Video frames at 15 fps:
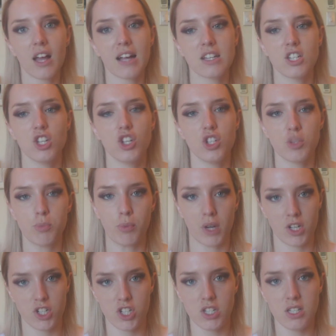to use
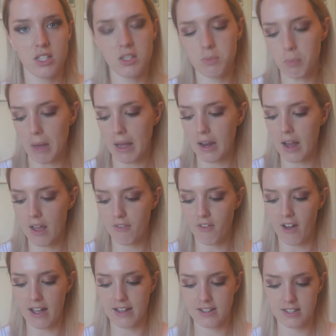brushes, but I
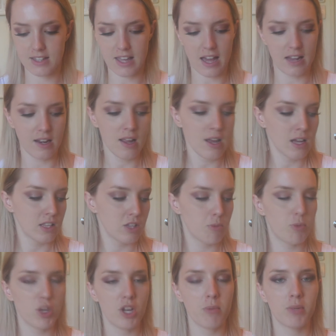find that the
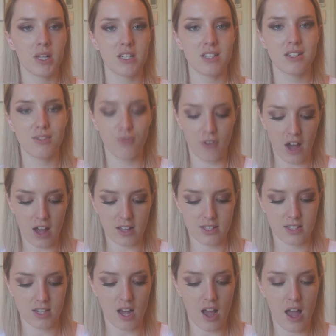beauty blender is
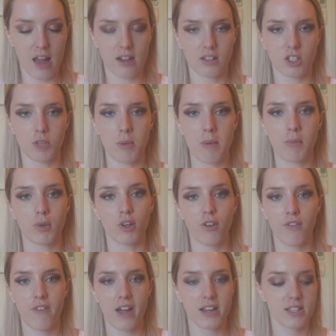faster and a little bit more
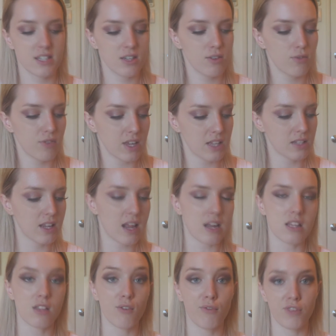effective in
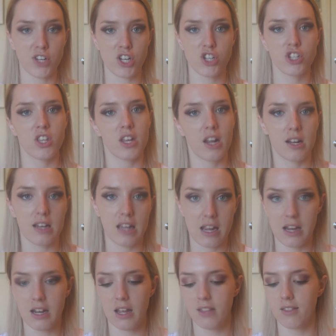getting the finish that I
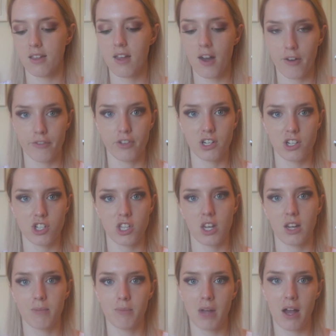need and the coverage that
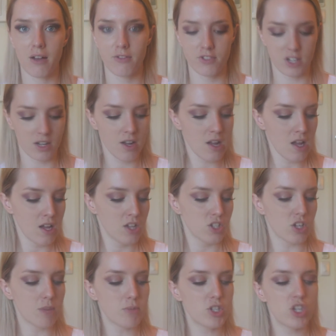I'm after.
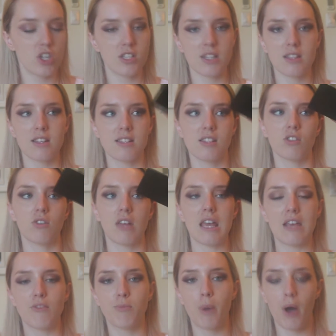So I'm just using this little
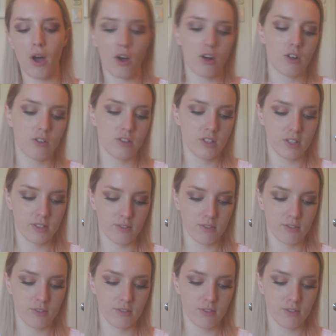Eve Pearl